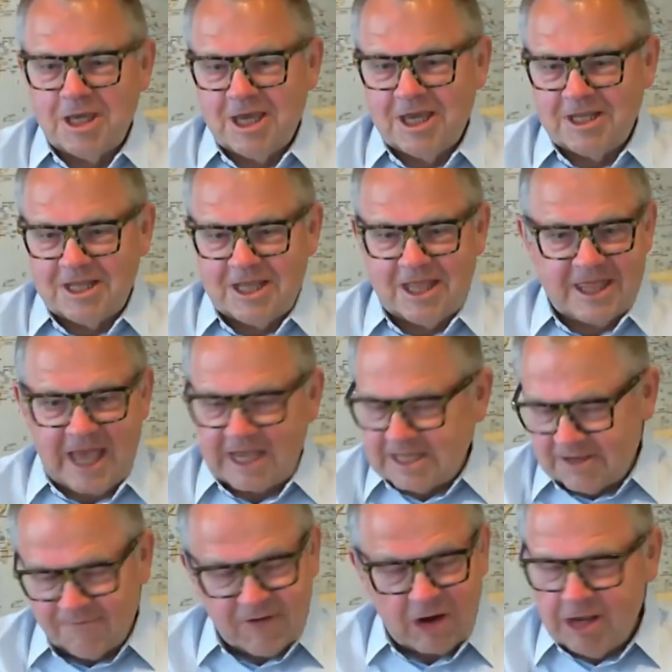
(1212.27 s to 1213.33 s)
and that's a
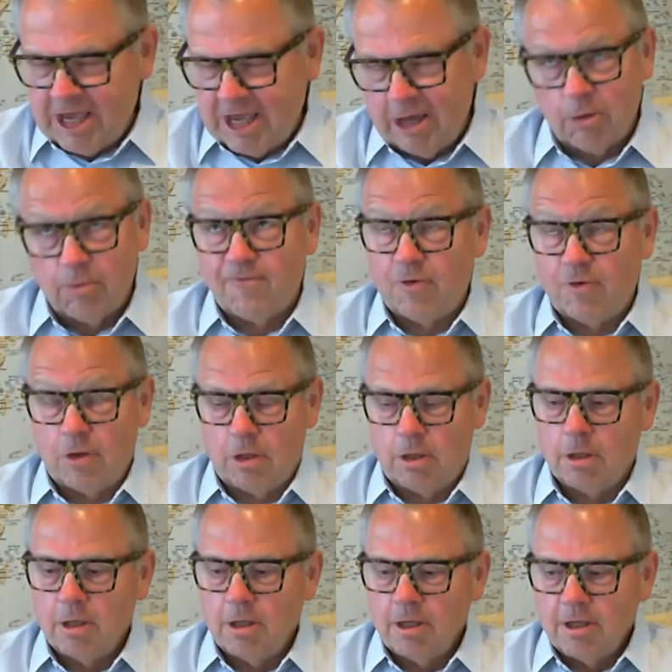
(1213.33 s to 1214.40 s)
very
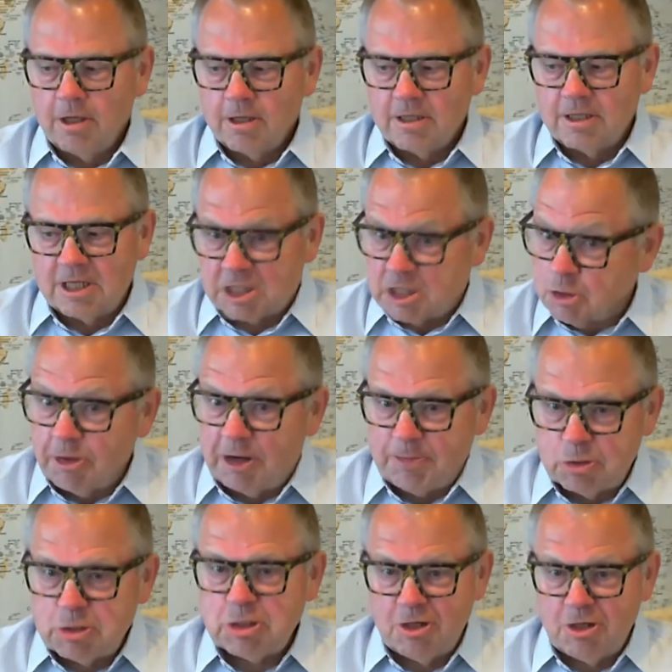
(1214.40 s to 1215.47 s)
helpful
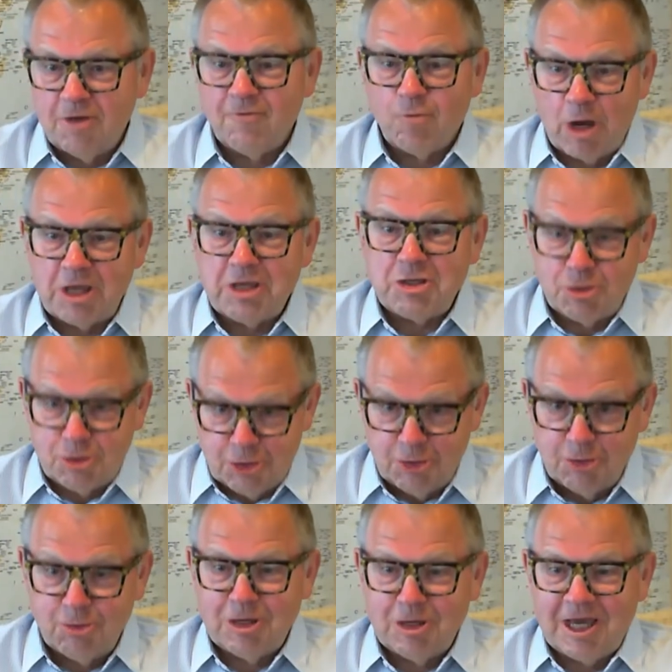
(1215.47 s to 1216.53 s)
description of what you
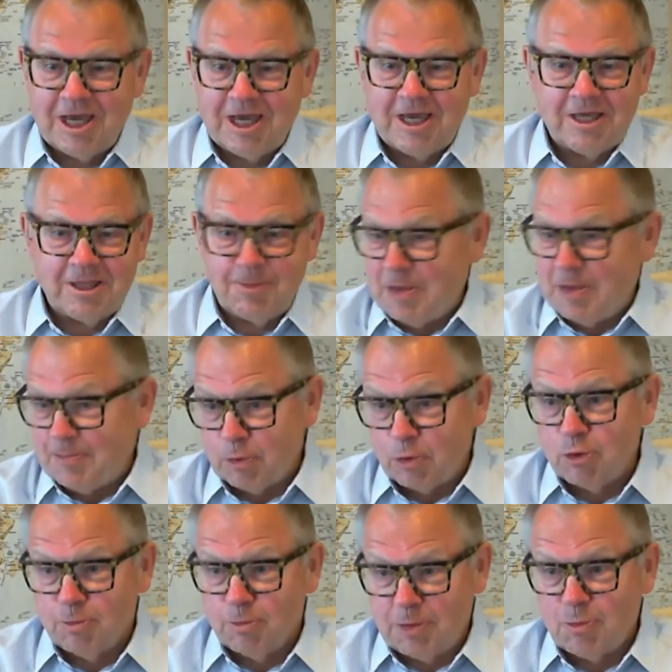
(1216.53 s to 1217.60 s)
do. The people
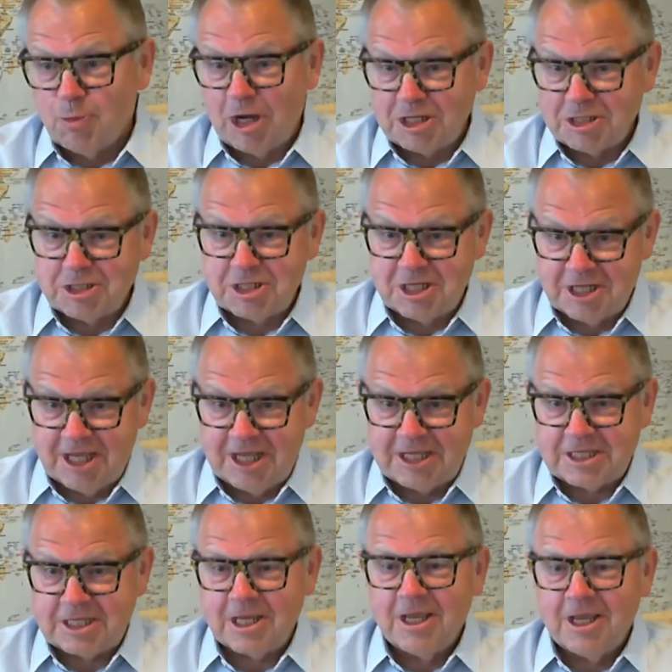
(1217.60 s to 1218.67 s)
who will be watching
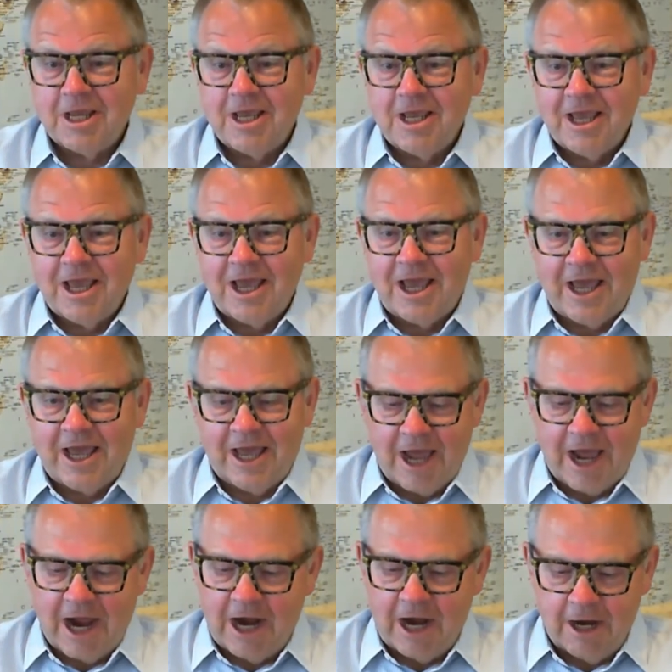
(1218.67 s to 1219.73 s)
this
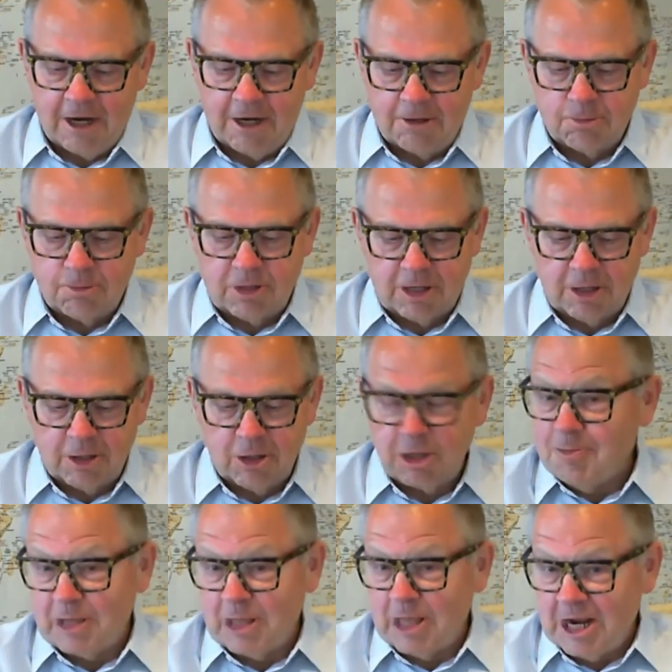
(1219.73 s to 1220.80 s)
are going
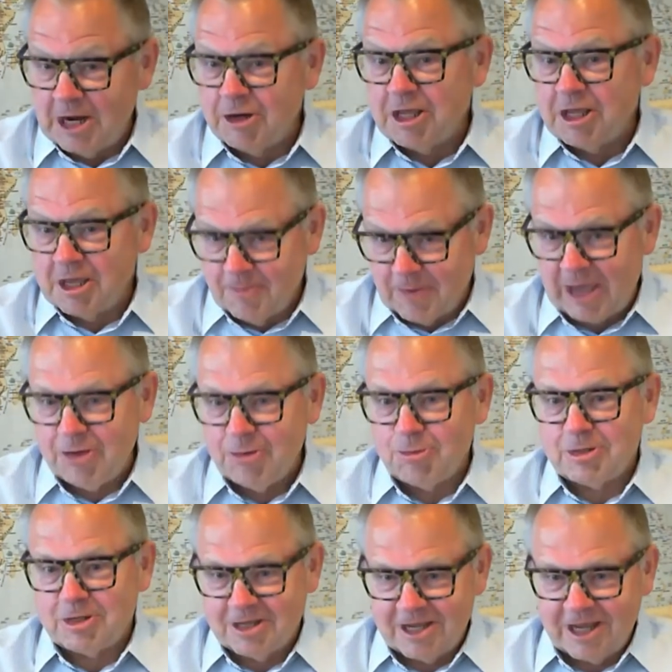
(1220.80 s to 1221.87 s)
to be learning about
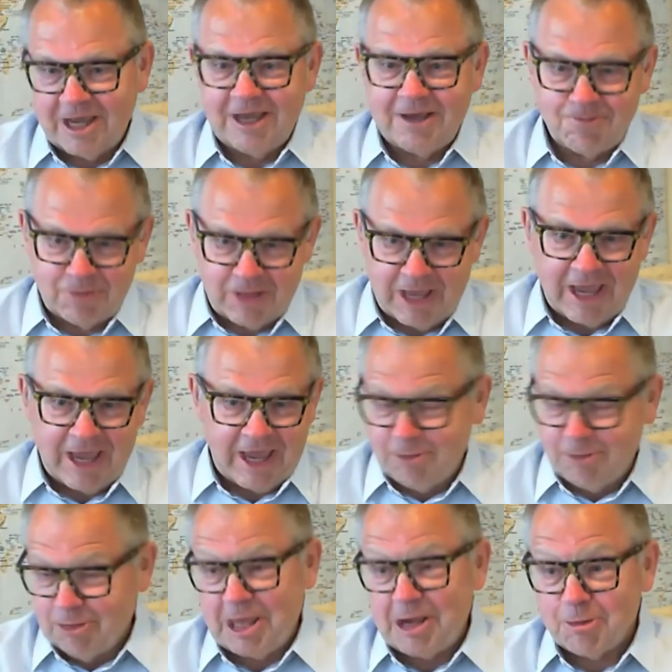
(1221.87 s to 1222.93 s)
how
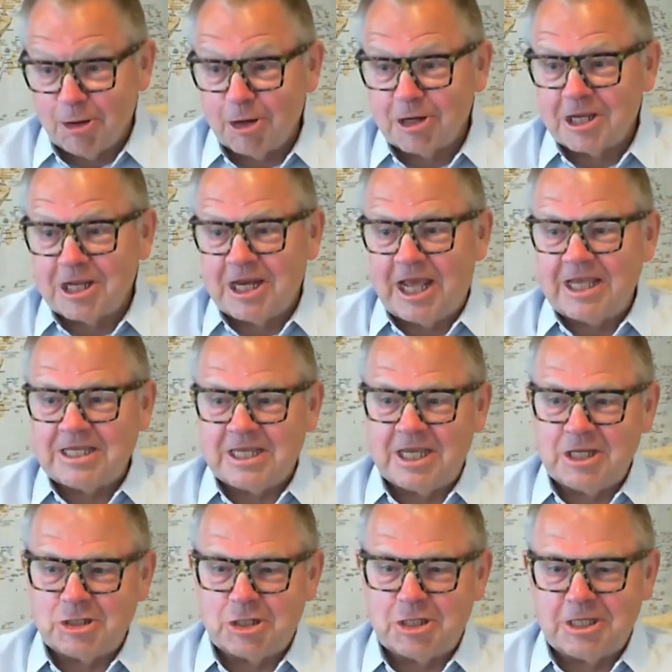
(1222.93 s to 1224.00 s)
their
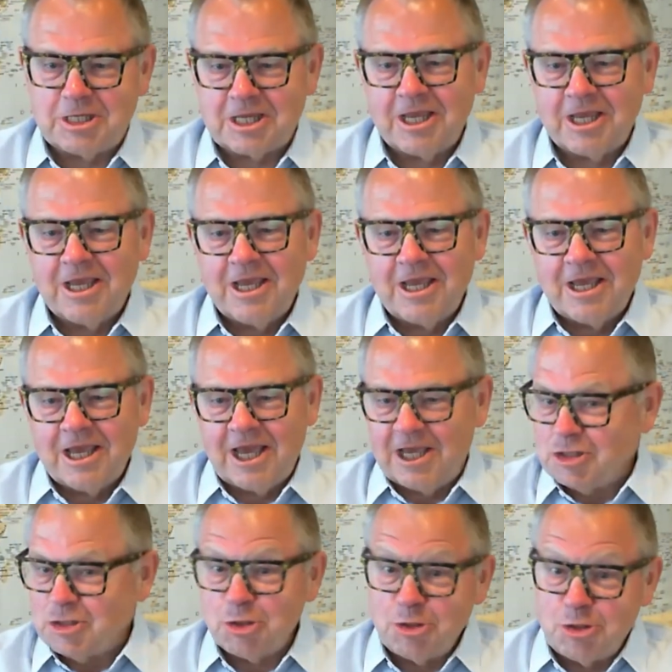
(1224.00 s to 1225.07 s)
organizations
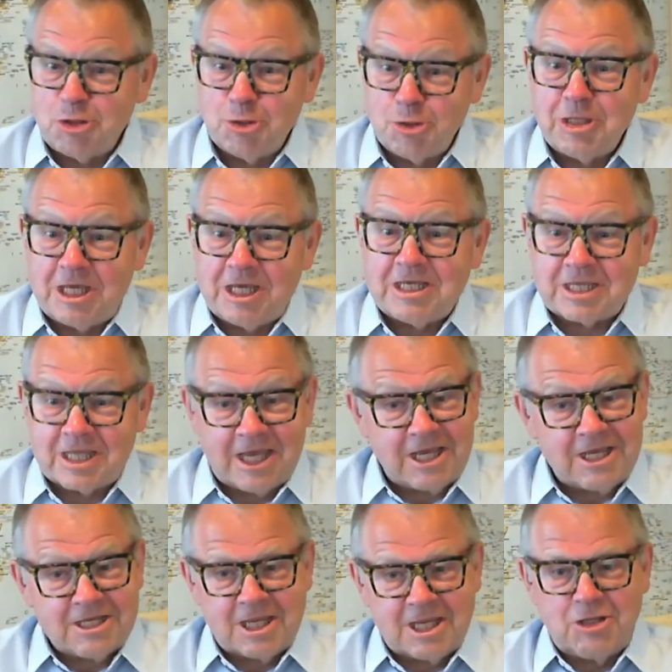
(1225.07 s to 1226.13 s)
should do these
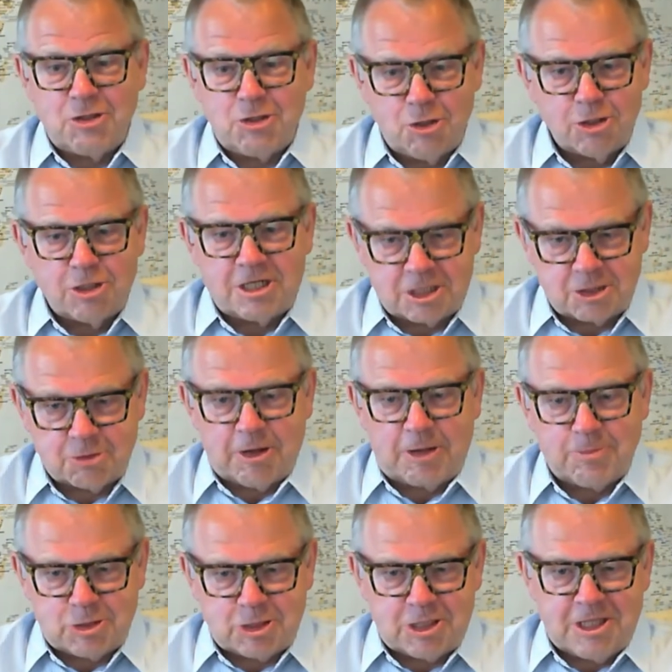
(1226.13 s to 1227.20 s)
things, and your
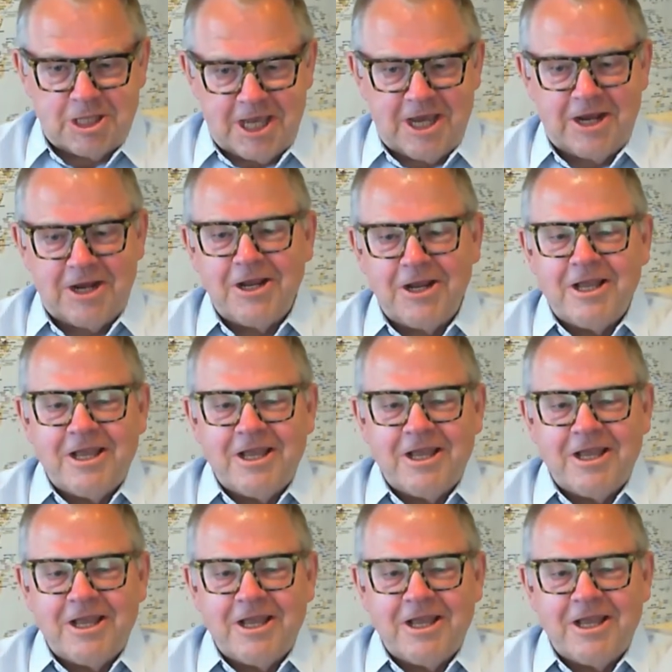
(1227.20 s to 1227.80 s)
description there